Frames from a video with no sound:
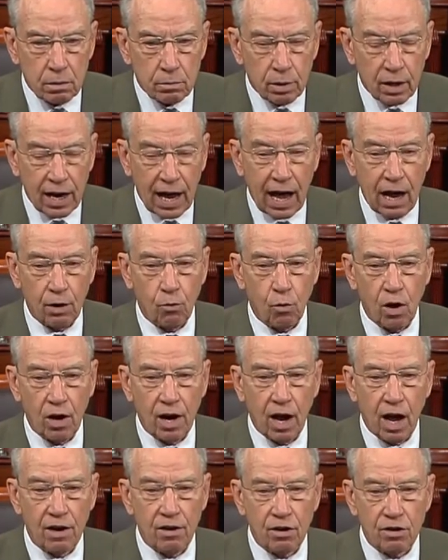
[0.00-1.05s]
But out of
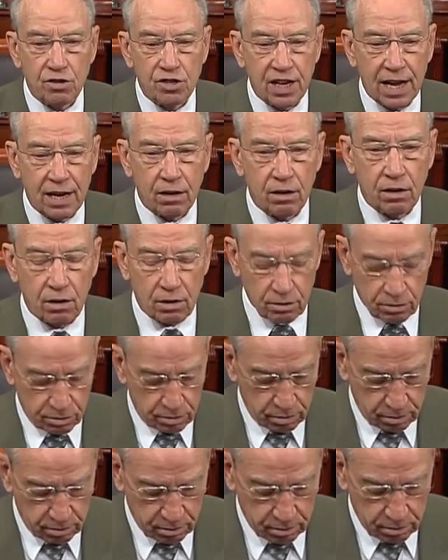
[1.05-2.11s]
100
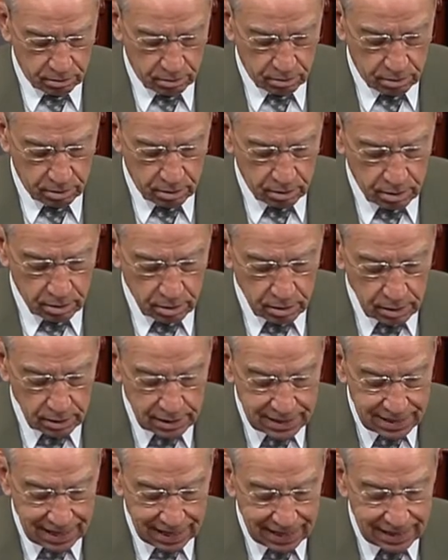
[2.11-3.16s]
senators,
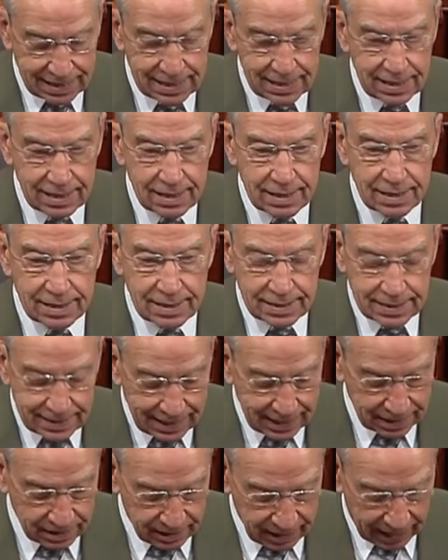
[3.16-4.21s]
none
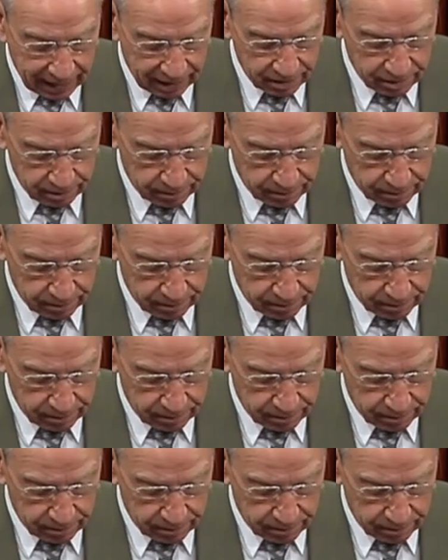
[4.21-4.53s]
did that.